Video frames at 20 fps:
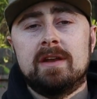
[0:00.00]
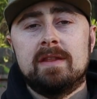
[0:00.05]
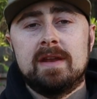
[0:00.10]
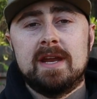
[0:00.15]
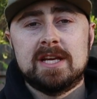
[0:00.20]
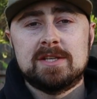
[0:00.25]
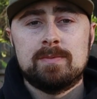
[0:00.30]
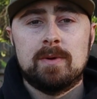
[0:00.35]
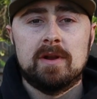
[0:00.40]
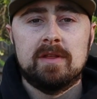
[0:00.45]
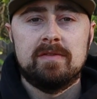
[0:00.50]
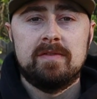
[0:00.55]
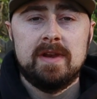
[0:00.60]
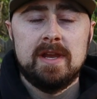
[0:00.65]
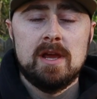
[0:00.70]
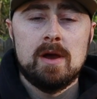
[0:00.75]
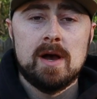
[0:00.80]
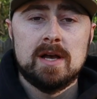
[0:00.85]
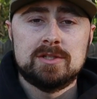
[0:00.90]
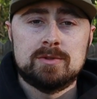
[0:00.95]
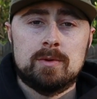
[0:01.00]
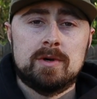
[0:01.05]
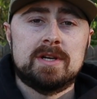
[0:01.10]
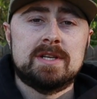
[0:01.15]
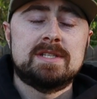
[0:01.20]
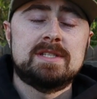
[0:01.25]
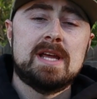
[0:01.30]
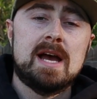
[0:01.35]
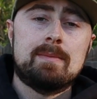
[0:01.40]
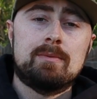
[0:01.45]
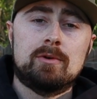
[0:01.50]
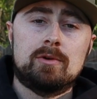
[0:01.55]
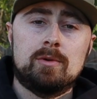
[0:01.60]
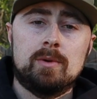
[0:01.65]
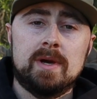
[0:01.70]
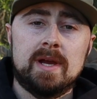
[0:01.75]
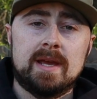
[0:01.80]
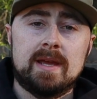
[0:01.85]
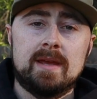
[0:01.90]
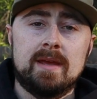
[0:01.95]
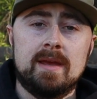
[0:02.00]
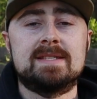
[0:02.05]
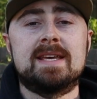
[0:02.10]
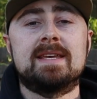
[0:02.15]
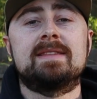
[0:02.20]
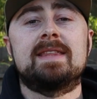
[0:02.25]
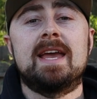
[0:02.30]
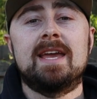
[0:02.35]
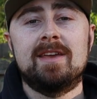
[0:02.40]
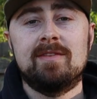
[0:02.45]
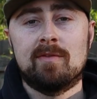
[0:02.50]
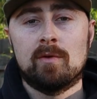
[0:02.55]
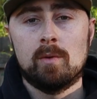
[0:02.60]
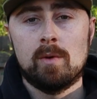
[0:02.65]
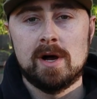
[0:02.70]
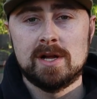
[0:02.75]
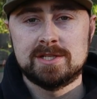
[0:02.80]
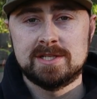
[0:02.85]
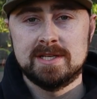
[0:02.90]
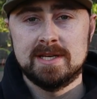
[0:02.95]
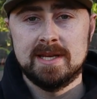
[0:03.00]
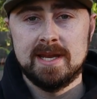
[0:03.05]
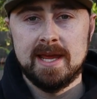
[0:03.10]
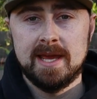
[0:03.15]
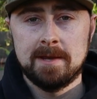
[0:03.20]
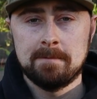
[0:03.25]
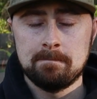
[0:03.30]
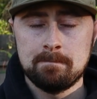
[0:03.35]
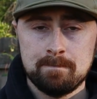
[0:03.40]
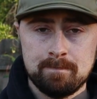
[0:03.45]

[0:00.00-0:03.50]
into the next part of the video, I just wanted to stop real quick and say thank you for watching today.